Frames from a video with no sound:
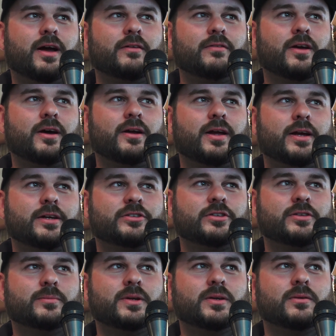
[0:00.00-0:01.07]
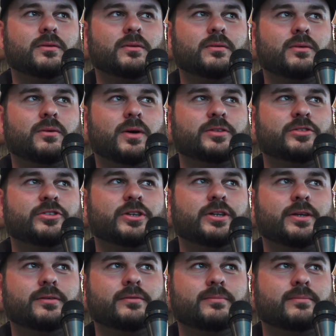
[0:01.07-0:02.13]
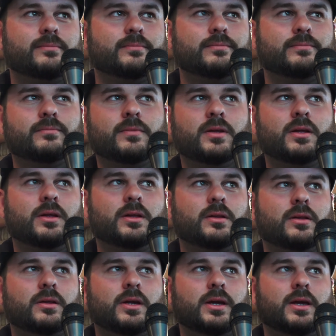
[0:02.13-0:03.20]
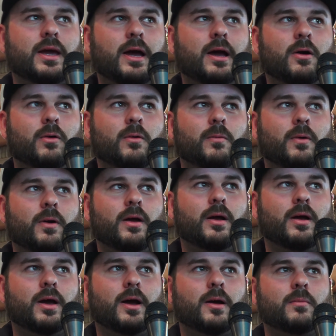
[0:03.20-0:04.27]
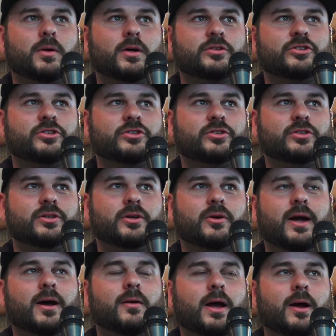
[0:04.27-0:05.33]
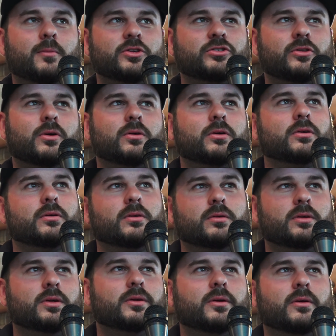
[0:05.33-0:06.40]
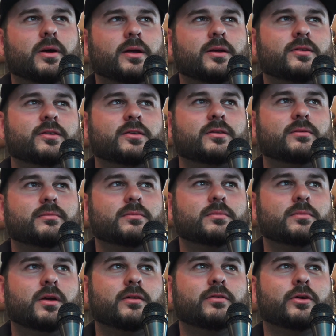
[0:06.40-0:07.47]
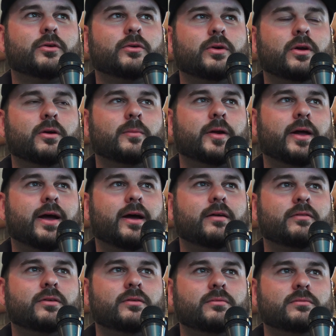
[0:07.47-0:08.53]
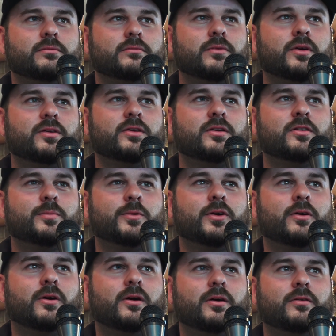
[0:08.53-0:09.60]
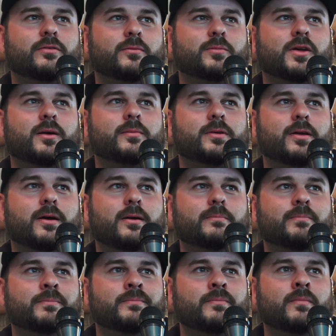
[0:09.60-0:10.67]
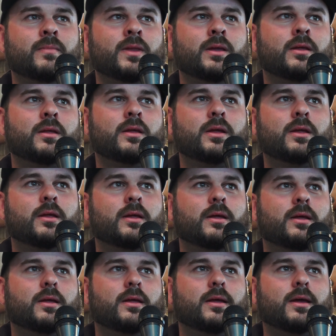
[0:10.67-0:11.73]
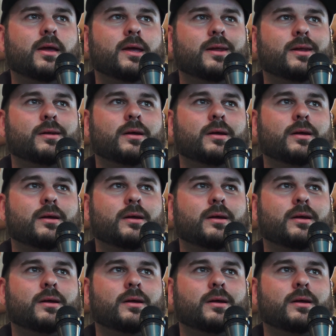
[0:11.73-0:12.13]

kind of actually been questioning, like, how much how much longer I guess of a career I'm gonna have in racing a sprint car from time to time. And